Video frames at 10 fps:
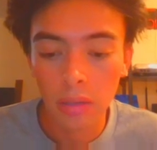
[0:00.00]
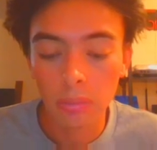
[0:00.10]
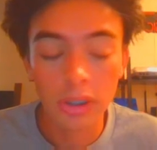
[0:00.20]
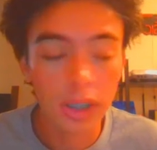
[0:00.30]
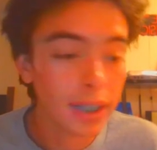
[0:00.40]

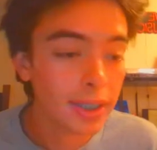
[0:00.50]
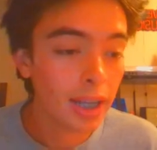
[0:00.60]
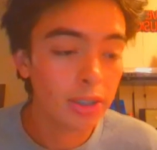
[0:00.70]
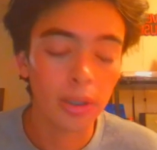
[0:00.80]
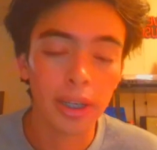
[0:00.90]
besides that,
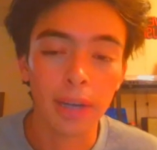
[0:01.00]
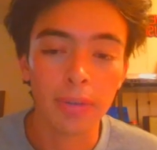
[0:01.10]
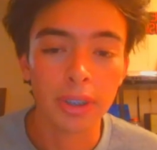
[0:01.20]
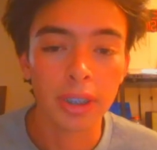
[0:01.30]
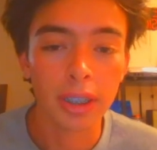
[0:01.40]
that's all I have
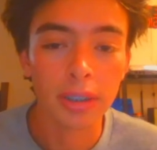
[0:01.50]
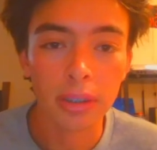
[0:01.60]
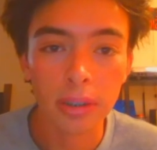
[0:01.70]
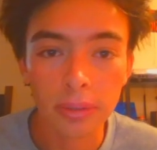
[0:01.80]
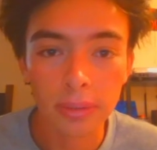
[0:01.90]
for today.
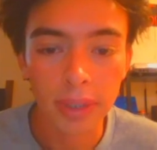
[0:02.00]
So